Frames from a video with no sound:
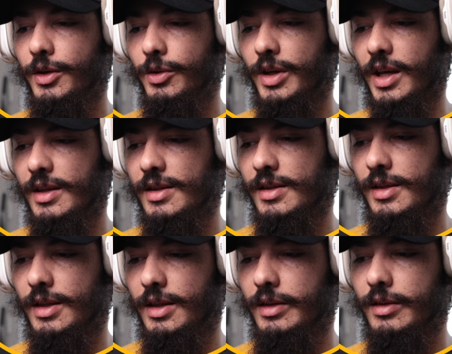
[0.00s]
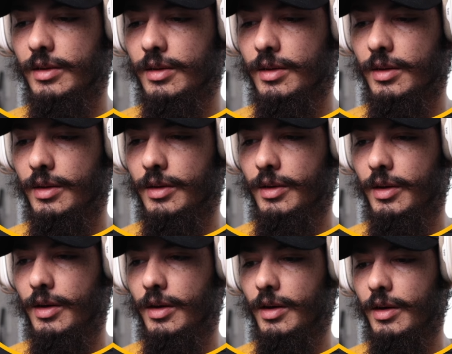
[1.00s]
you can see
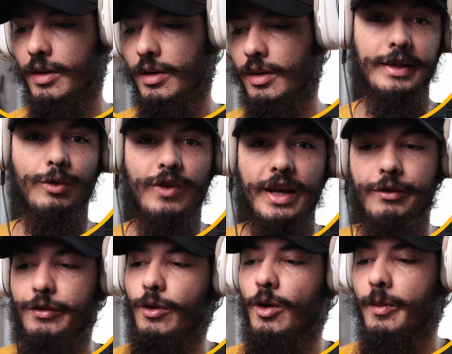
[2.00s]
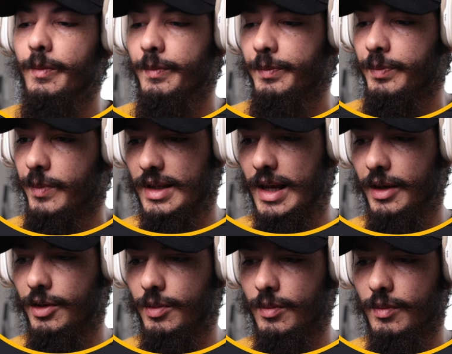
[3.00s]
the waveform. It's
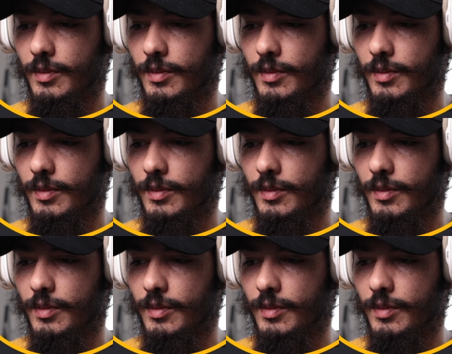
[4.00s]
like